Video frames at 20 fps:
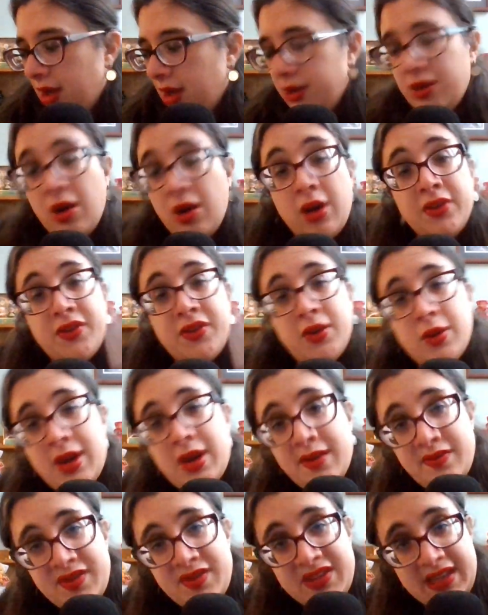Also,
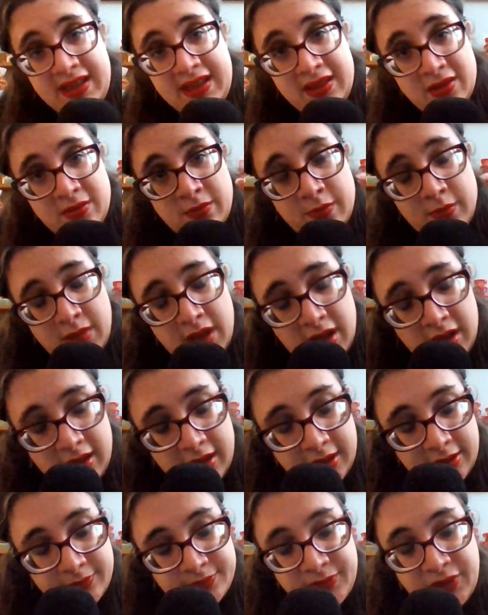I've seen them,
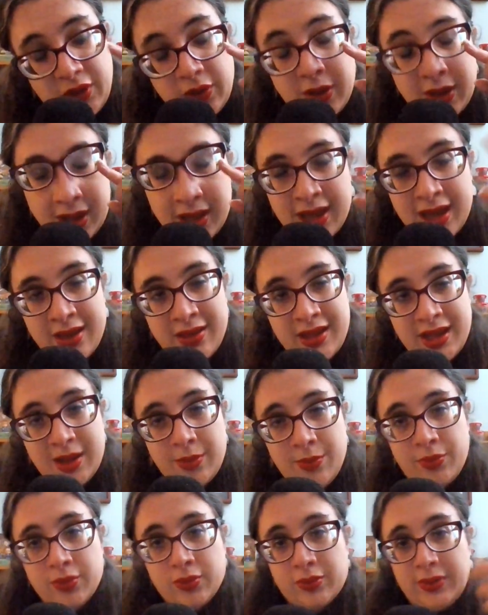um, you can get like
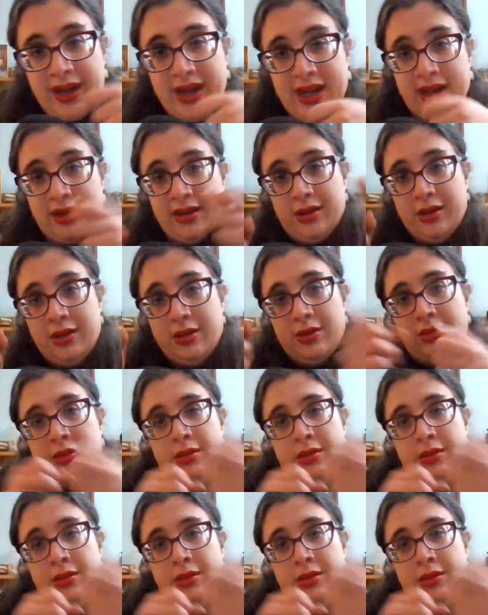braided,